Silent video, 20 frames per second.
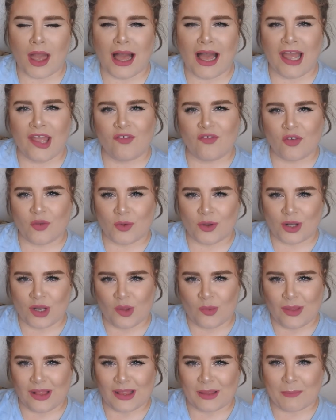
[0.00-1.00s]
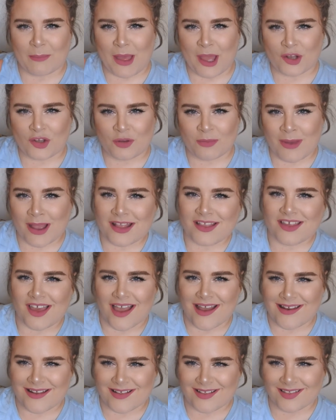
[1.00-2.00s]
Hi everyone and welcome back to my
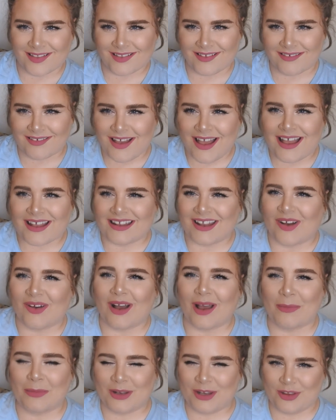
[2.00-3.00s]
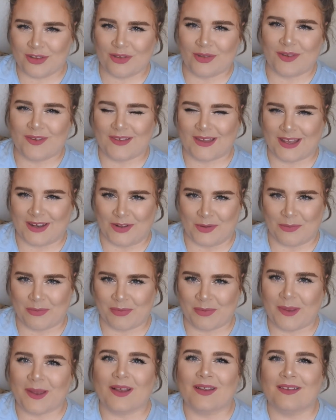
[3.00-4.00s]
channel. Now I'm in a new
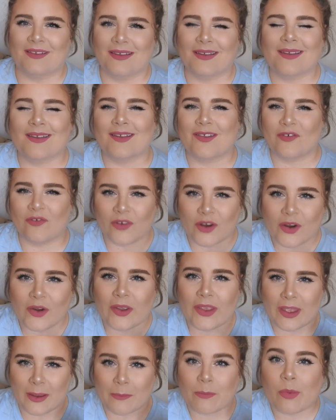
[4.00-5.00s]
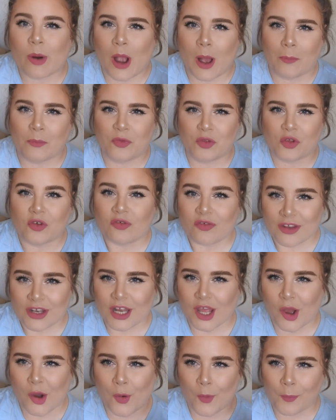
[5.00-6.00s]
setup because this is a very impromptu
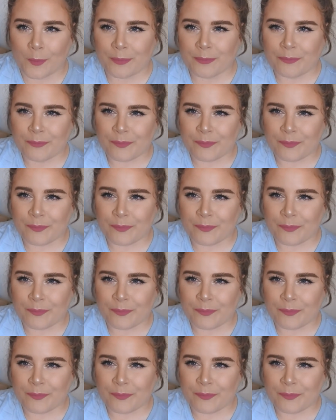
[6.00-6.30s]
video.